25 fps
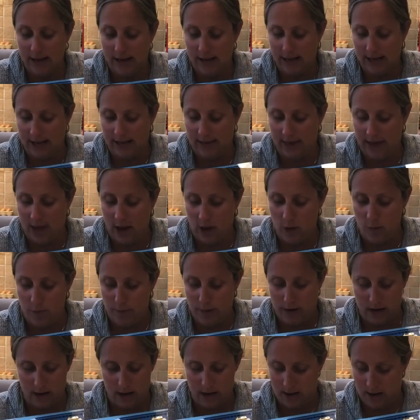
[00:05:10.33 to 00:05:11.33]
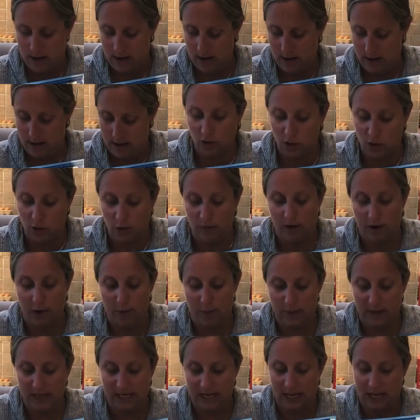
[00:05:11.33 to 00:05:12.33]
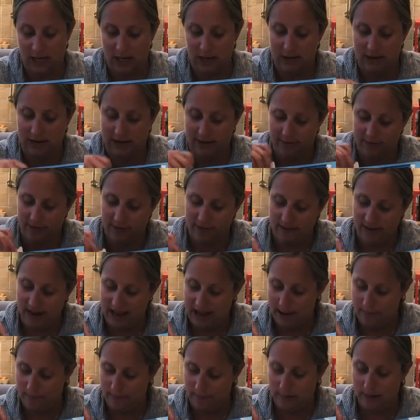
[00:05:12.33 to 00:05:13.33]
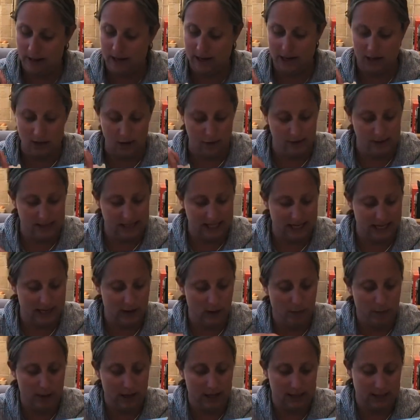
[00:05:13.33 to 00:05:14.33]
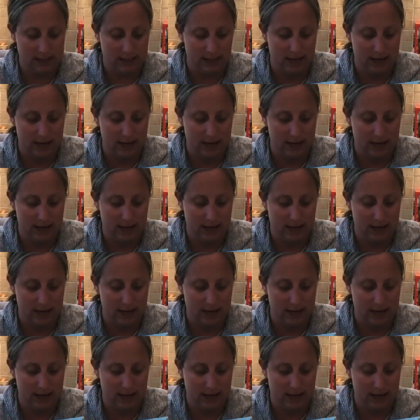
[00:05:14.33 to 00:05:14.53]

And they open, once you've opened it, you lift the flap and you see a little person,